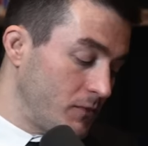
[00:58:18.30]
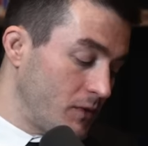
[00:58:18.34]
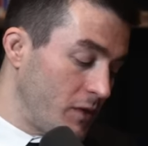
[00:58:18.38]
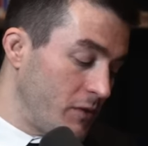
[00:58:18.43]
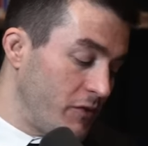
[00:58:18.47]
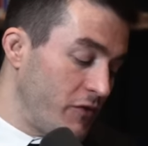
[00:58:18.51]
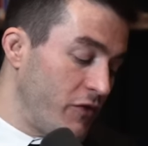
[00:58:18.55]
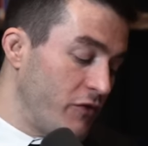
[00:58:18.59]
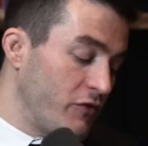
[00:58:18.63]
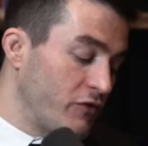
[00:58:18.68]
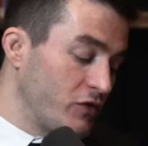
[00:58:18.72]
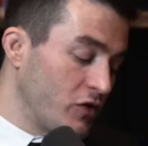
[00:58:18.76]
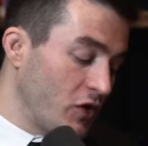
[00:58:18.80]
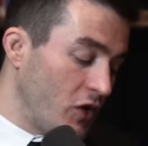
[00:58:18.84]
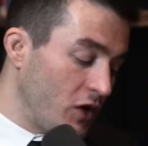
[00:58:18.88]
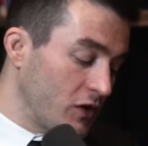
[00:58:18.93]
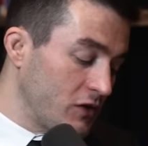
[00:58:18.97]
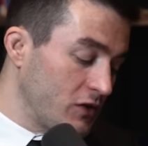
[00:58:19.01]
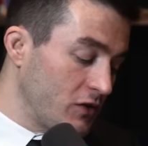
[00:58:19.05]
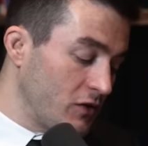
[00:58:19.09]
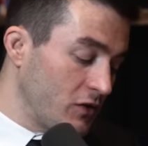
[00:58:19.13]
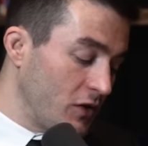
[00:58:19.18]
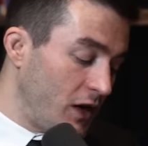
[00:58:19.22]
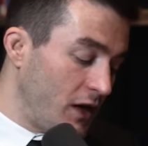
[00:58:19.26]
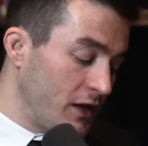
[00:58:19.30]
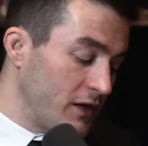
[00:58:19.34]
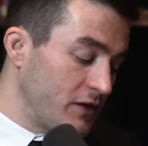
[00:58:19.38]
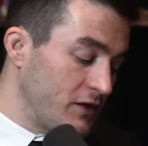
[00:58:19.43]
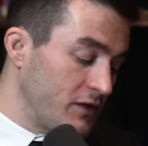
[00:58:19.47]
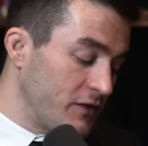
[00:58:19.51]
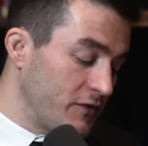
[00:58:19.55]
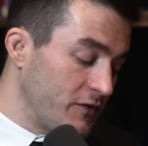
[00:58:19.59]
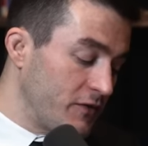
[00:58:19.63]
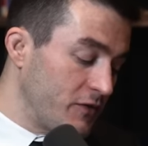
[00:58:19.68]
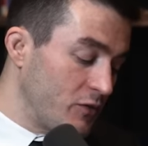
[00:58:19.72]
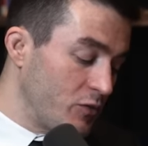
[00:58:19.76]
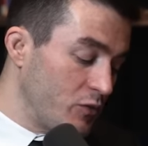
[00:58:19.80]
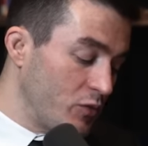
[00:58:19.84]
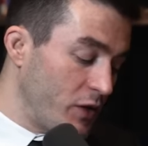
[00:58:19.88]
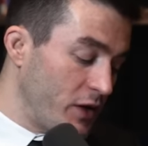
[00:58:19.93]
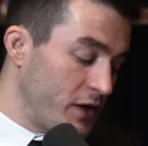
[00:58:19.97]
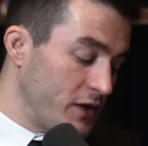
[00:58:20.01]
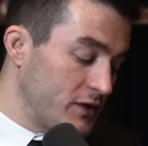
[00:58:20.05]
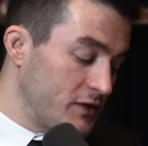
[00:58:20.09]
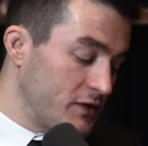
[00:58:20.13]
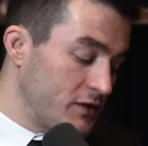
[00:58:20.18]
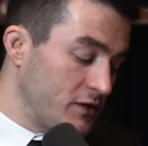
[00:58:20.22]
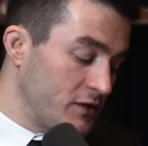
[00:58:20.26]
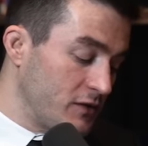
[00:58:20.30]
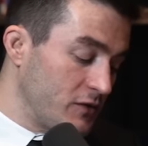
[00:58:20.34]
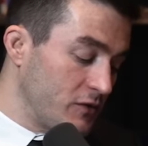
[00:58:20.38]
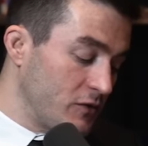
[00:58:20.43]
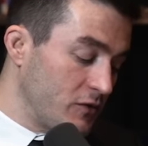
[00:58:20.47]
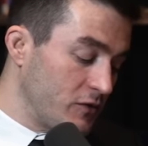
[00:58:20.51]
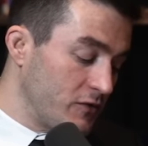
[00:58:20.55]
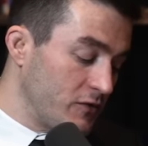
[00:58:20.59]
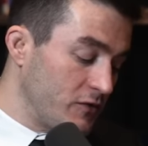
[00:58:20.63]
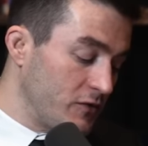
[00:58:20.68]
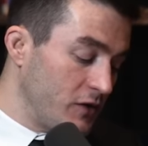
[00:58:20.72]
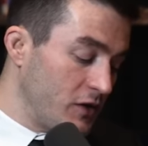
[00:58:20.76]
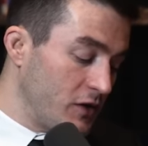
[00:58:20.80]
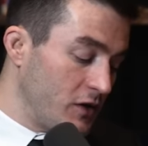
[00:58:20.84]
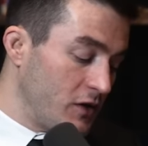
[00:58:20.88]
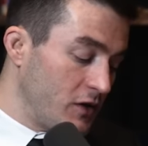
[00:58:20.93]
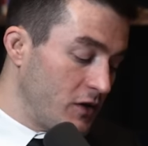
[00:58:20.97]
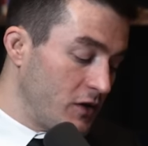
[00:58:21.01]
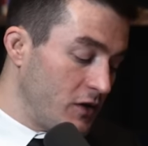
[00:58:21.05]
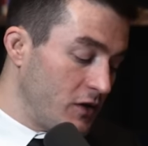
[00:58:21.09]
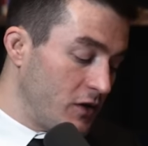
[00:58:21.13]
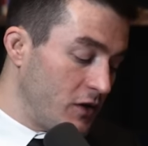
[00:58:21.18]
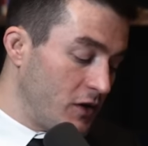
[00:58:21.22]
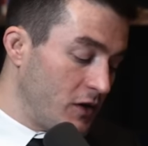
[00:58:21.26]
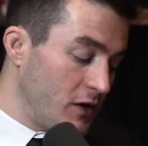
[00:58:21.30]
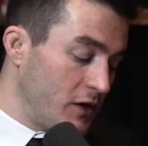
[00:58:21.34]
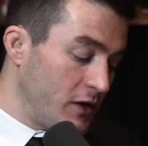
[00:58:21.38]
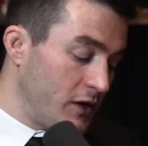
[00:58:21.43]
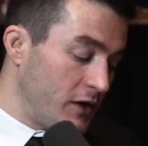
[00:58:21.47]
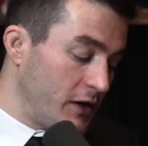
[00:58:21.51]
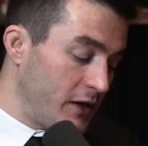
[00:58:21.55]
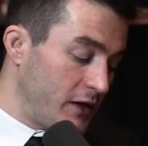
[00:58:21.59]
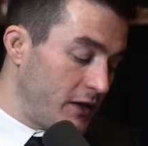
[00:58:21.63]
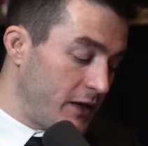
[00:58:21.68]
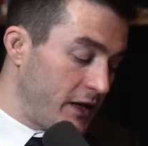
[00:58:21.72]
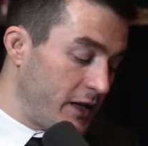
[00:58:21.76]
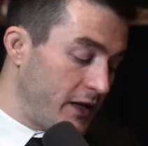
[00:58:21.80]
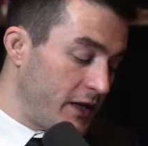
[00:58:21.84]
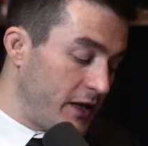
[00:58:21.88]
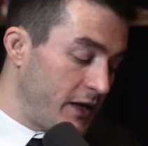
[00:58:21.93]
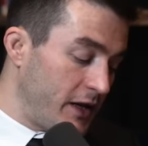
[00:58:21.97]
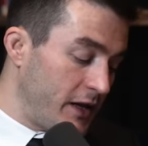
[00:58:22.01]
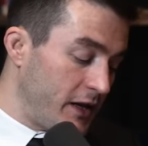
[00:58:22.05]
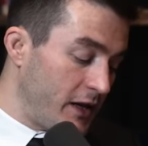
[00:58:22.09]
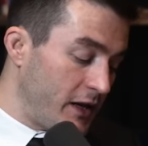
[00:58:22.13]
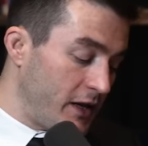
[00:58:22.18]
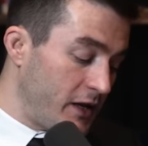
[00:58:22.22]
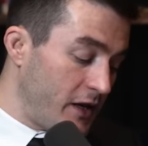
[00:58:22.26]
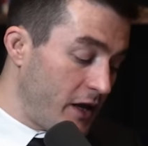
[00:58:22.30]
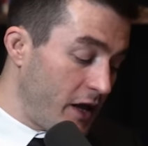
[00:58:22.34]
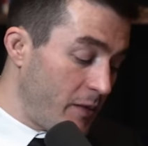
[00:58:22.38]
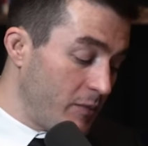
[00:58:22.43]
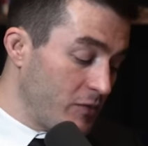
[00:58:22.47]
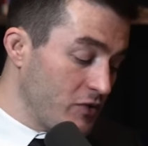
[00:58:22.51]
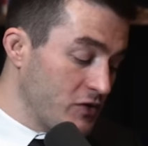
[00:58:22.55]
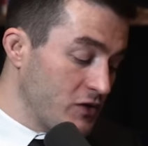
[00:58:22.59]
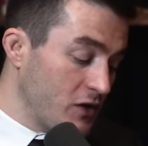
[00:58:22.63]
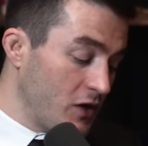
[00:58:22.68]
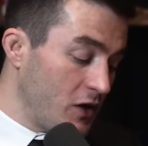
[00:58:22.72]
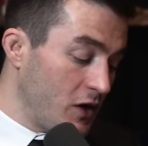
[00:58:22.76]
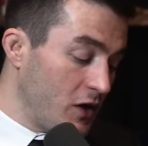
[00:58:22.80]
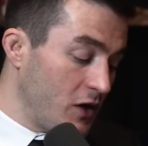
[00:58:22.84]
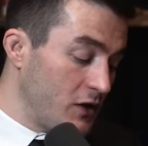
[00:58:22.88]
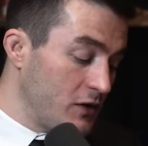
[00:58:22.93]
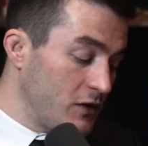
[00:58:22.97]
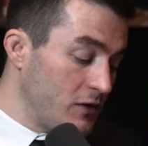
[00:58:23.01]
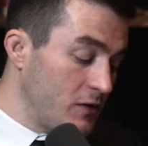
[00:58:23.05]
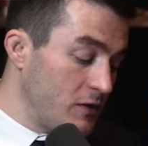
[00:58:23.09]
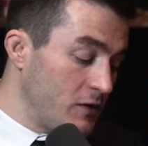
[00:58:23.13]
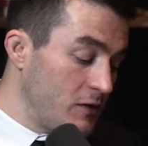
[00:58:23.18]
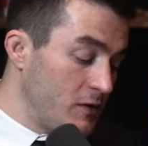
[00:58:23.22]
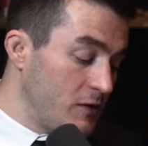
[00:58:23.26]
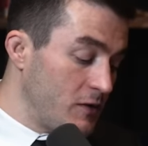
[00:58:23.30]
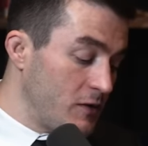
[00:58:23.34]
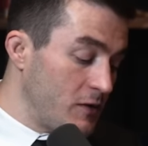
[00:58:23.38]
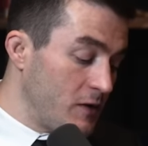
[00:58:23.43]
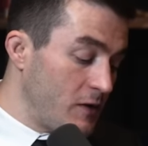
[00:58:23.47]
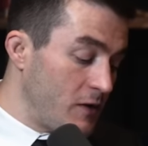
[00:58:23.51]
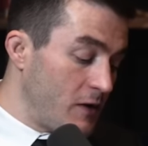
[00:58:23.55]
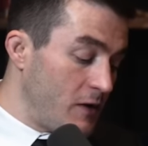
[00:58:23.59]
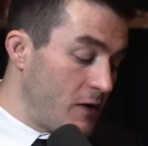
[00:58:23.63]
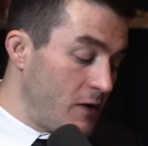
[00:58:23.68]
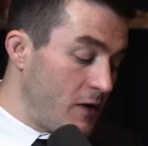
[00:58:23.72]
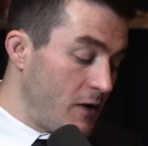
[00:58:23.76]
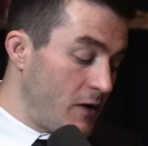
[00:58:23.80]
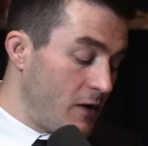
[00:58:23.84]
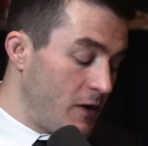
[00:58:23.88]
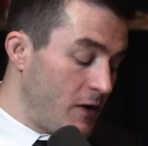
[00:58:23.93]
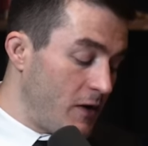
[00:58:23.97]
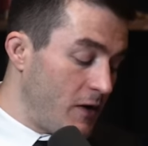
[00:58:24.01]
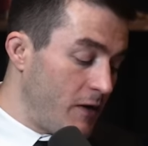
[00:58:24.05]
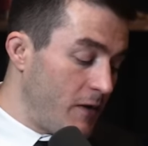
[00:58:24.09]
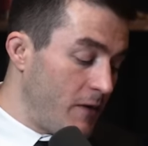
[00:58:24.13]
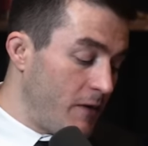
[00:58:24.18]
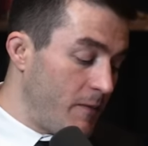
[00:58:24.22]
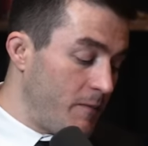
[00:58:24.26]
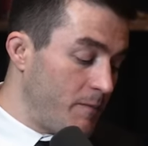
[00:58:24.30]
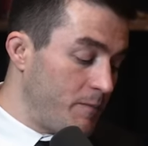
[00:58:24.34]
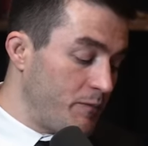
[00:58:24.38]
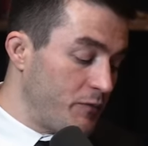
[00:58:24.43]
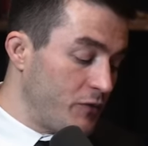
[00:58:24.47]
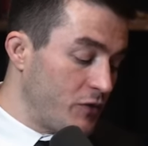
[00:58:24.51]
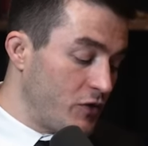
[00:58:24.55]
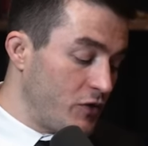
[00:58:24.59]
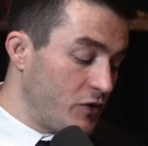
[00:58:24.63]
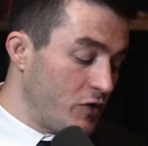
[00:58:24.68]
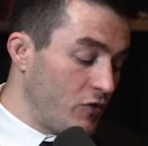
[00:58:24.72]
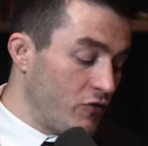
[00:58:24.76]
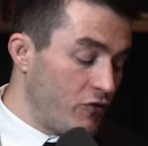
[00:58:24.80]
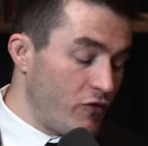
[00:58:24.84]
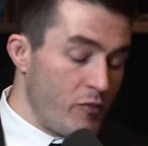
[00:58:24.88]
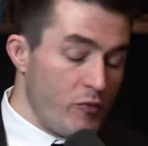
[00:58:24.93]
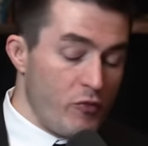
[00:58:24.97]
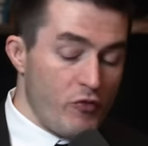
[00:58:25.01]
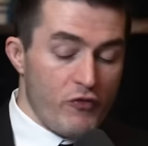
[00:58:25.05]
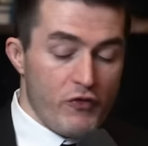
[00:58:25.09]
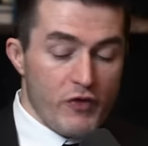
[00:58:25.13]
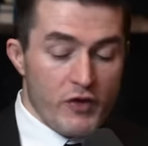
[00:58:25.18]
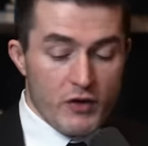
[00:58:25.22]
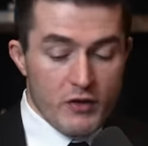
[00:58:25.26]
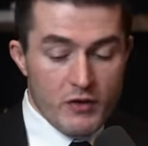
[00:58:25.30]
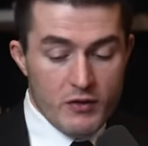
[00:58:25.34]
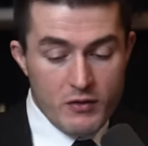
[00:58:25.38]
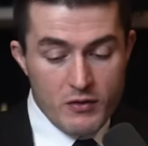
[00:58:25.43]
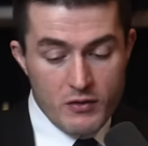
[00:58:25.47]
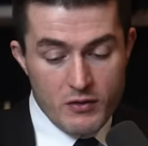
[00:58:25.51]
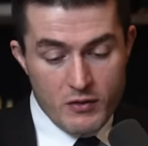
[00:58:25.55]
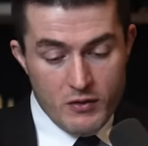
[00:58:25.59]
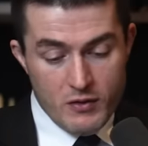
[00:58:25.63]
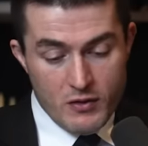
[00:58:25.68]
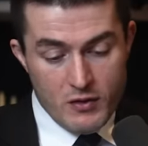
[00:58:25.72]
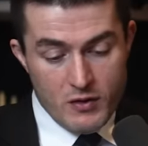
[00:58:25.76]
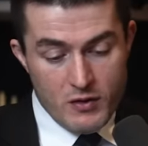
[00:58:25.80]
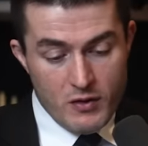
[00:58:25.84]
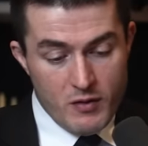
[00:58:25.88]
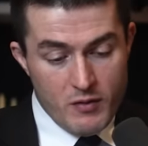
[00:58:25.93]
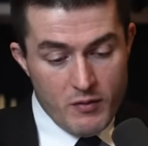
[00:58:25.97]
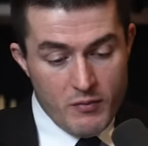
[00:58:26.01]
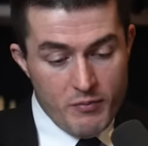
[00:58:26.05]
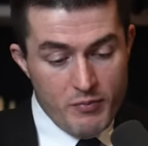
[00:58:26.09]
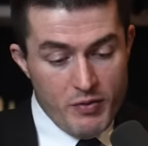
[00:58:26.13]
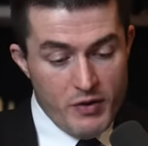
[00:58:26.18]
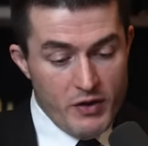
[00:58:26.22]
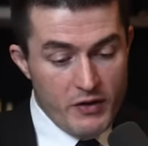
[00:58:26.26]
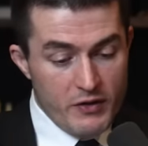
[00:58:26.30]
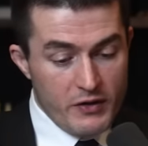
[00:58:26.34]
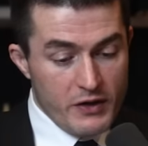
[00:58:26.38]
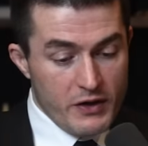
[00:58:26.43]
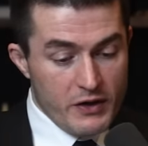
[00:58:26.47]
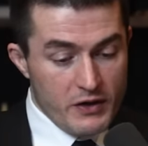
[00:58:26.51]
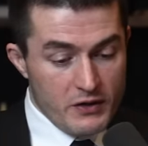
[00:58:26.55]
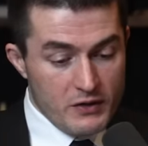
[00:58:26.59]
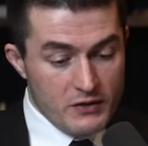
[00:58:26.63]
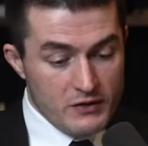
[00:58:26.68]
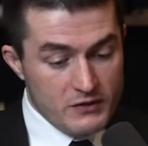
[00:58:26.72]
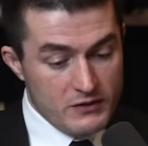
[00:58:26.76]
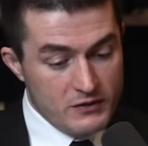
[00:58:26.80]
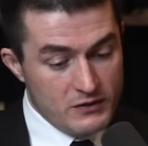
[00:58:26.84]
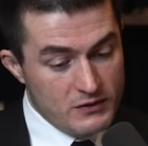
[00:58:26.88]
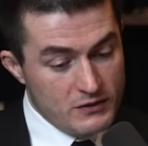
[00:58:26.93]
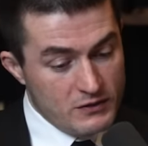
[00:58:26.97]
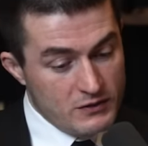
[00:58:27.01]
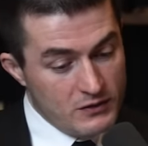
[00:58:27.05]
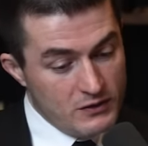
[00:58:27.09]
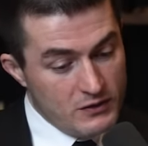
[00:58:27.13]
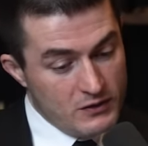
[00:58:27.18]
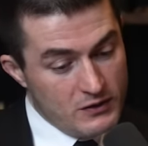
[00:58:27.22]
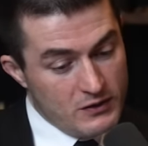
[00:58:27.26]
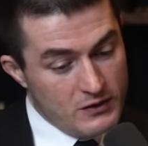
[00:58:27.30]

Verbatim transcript: you've talked a lot of different ways to sort of, at Amazon, removing barriers